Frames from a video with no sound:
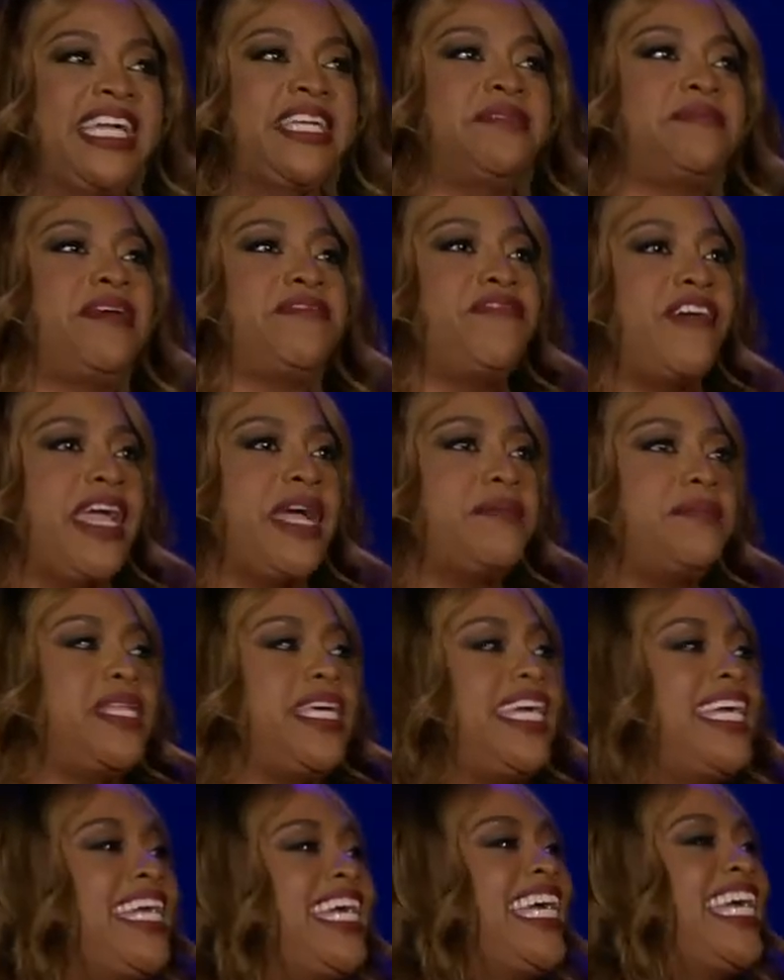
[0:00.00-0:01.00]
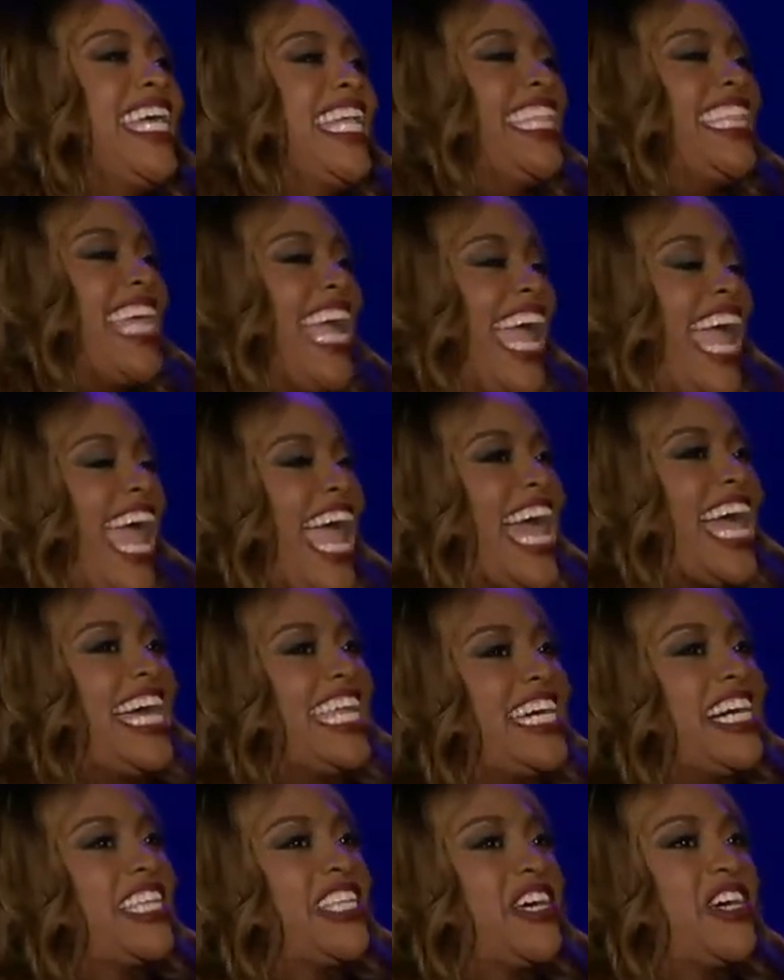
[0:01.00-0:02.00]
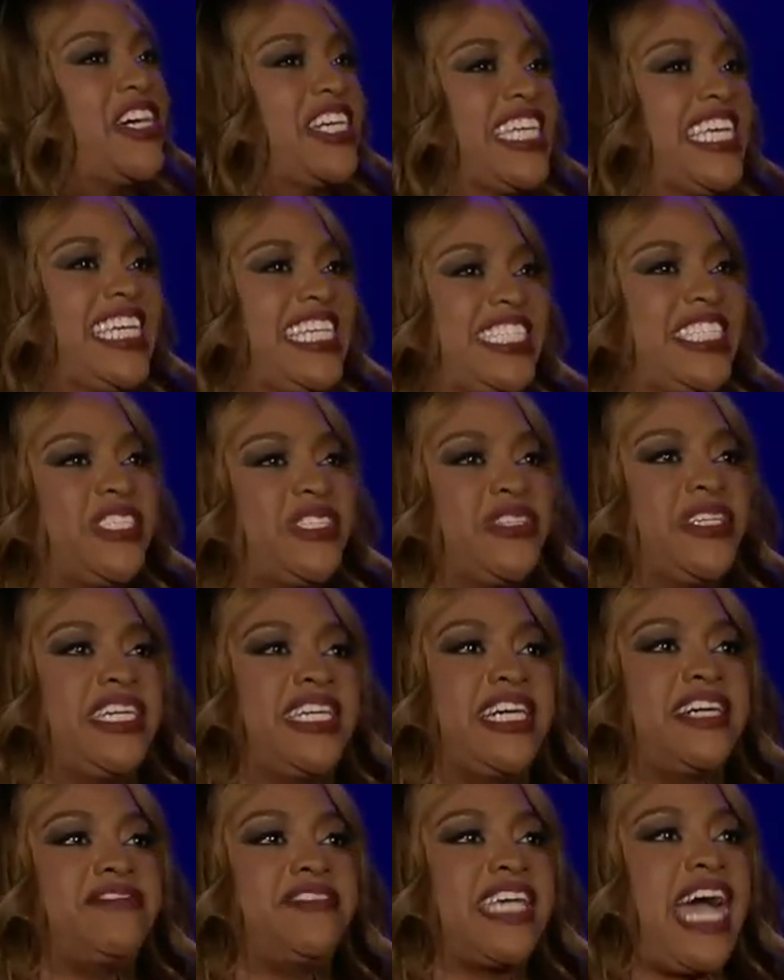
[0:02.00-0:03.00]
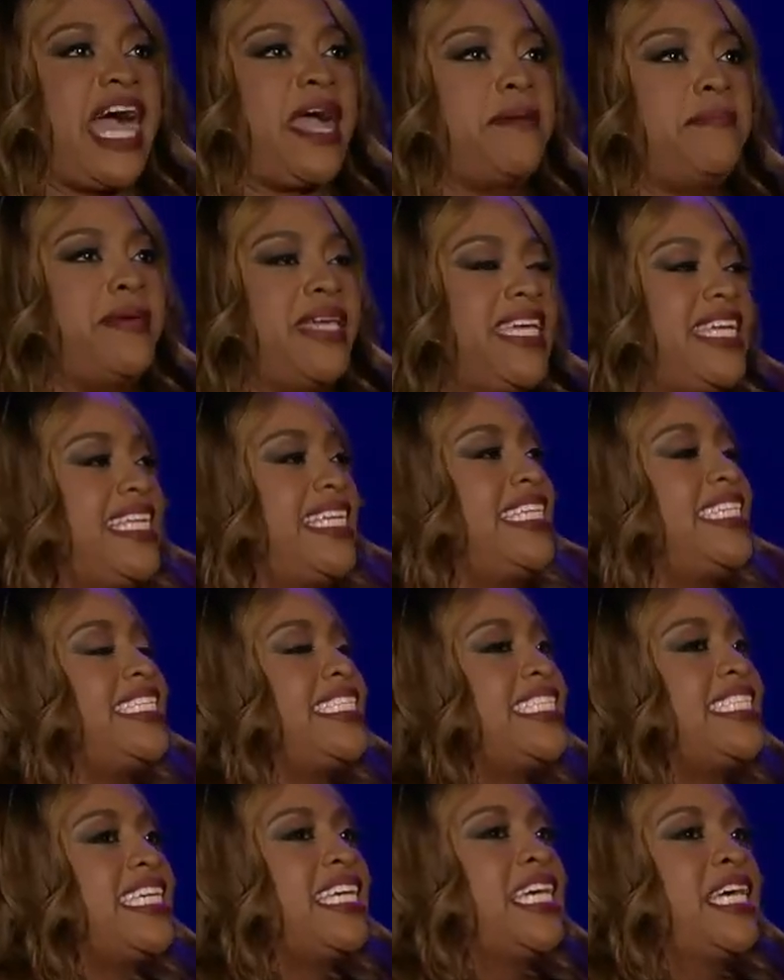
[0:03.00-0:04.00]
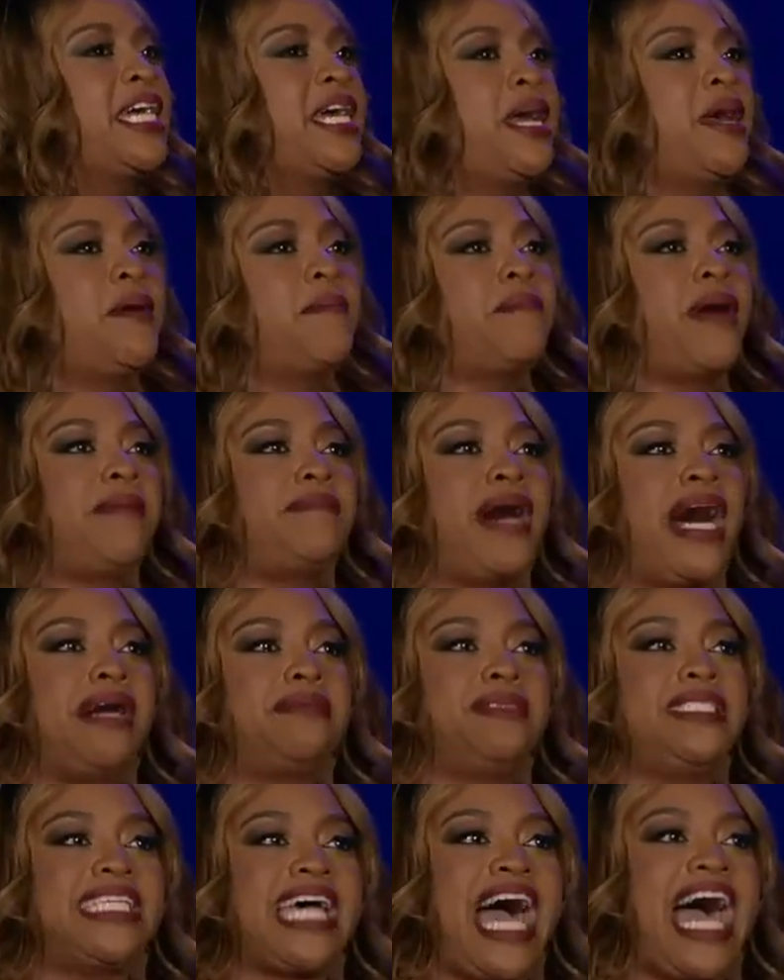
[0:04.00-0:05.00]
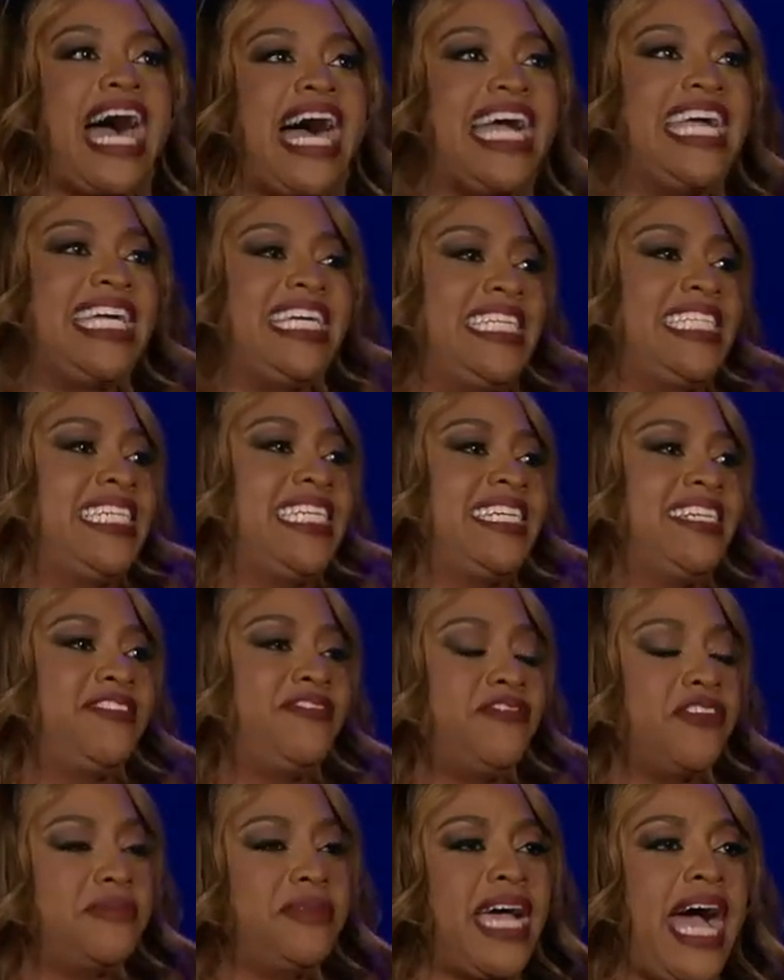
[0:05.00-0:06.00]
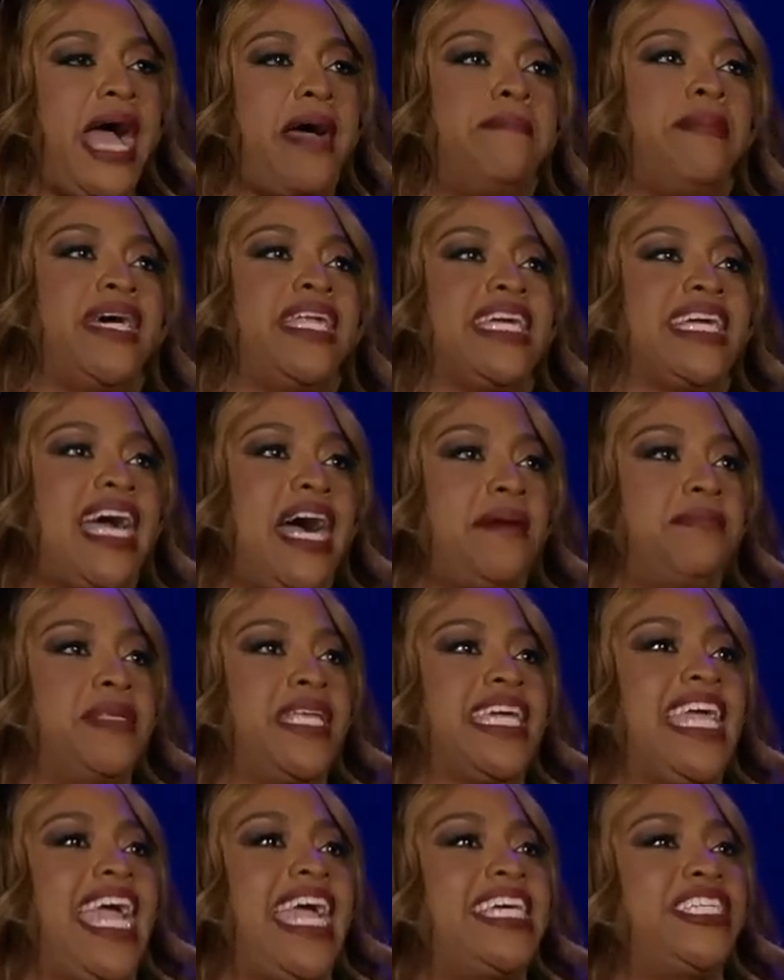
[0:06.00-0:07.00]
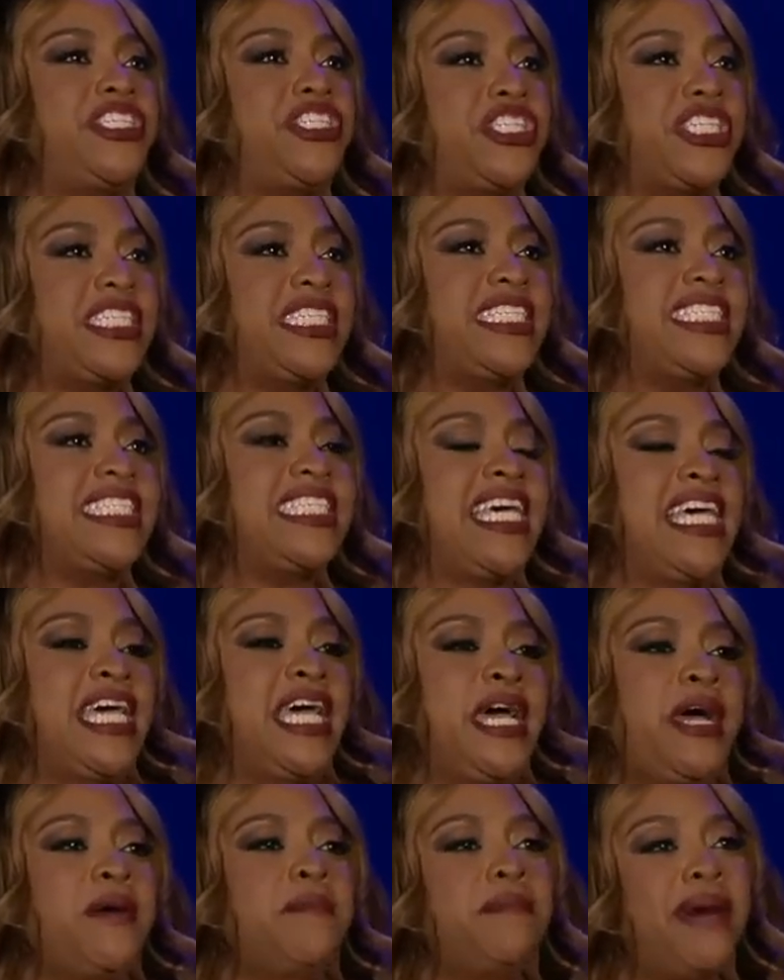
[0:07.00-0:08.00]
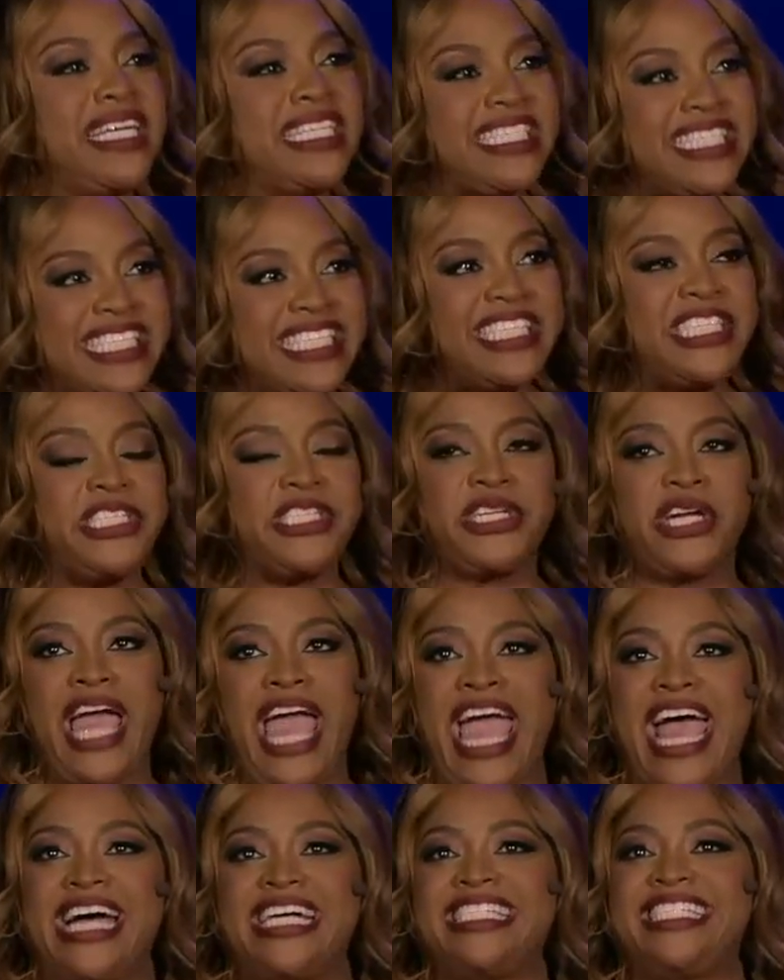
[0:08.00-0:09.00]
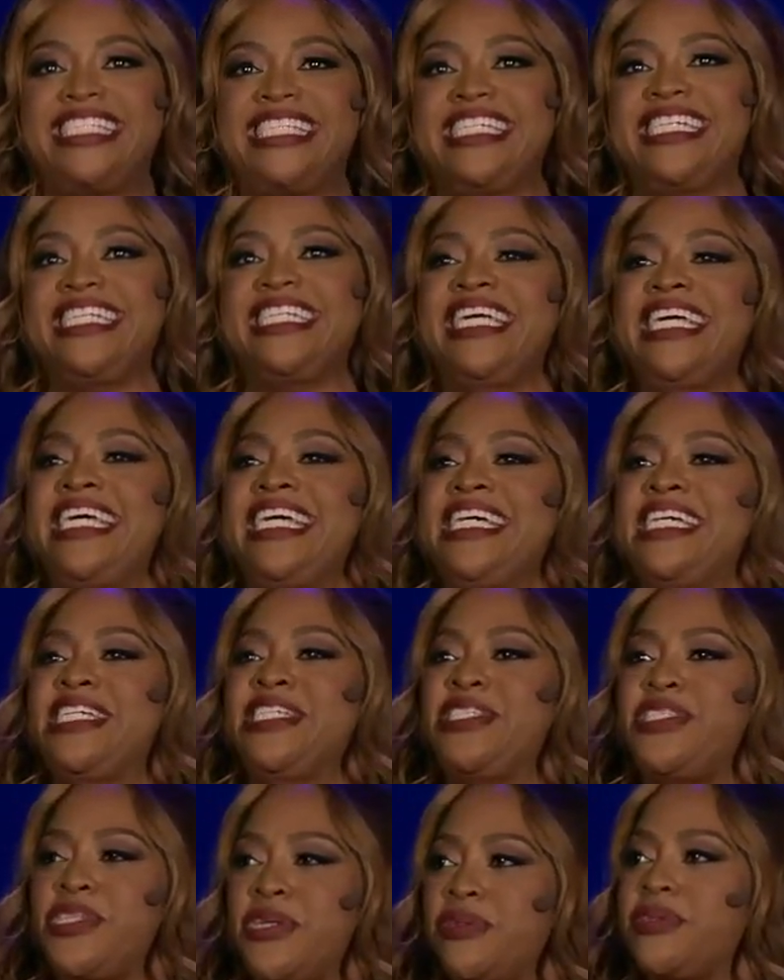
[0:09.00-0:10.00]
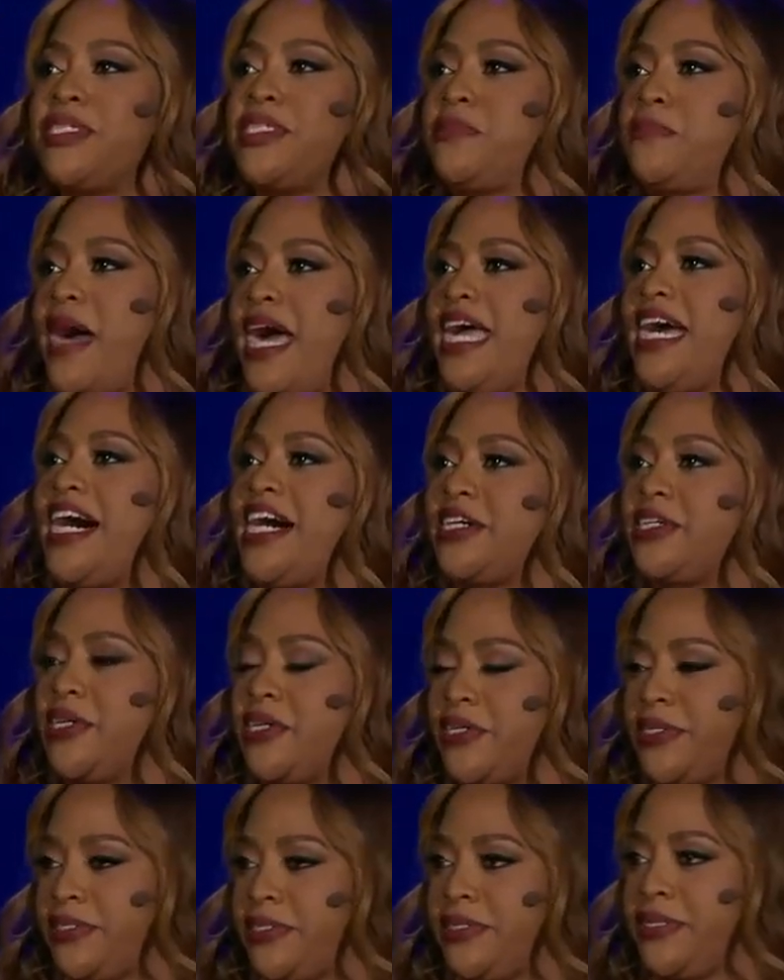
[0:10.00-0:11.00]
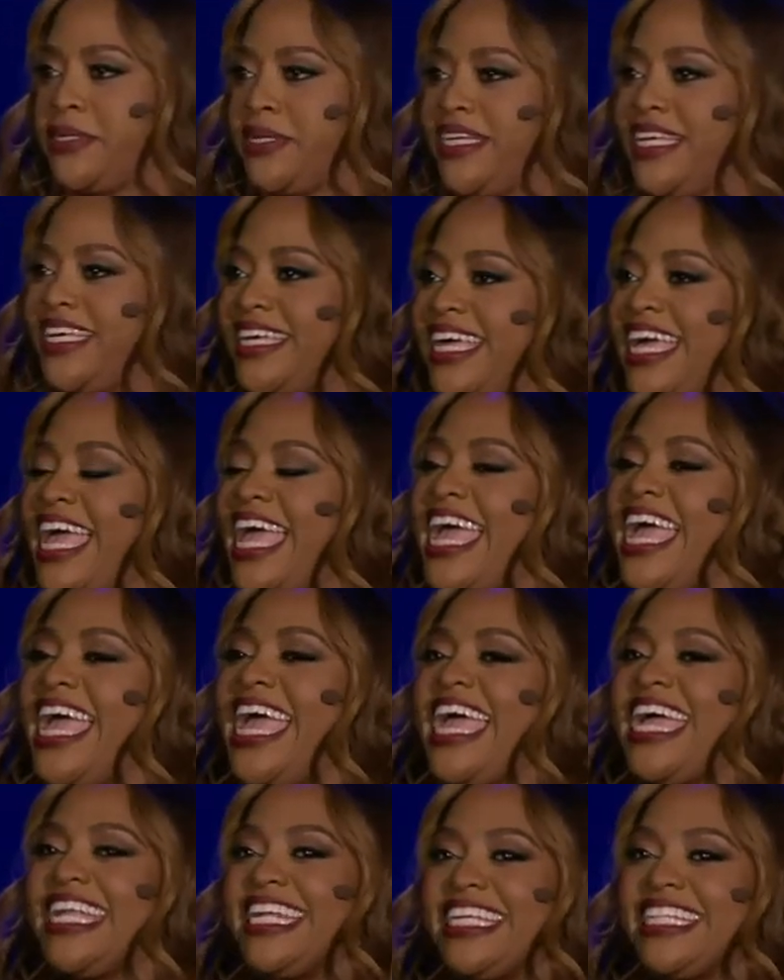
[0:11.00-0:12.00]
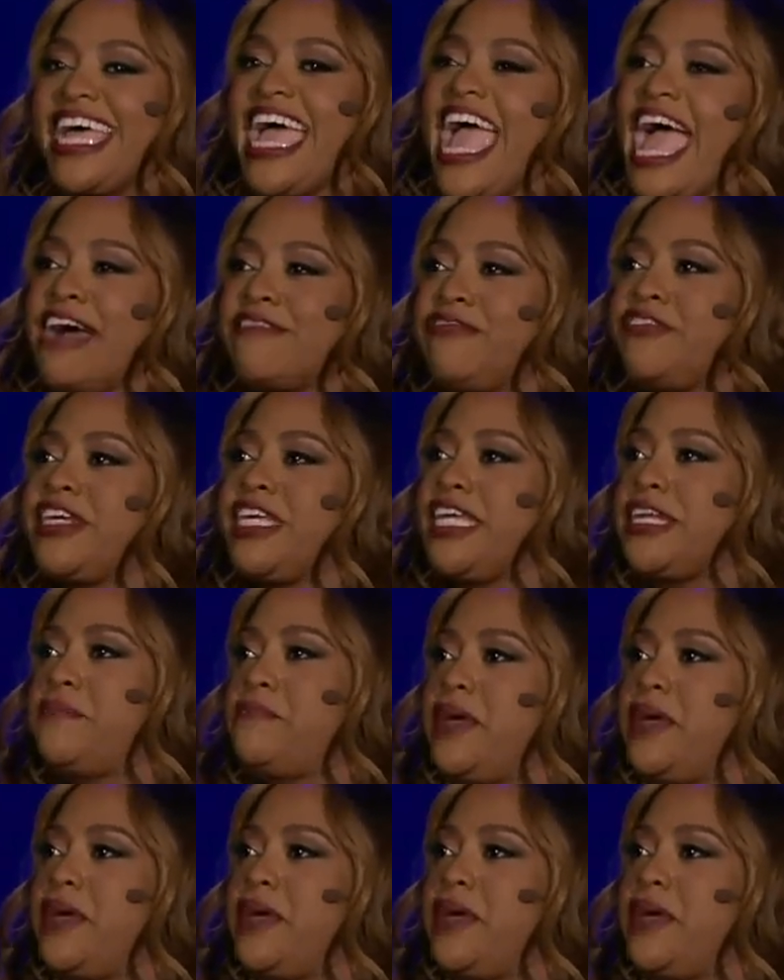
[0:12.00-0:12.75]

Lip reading: Now, my family, they had a long history of diabetes. My mom died from diabetic complications. My sister has it, so does my uncle. And in the African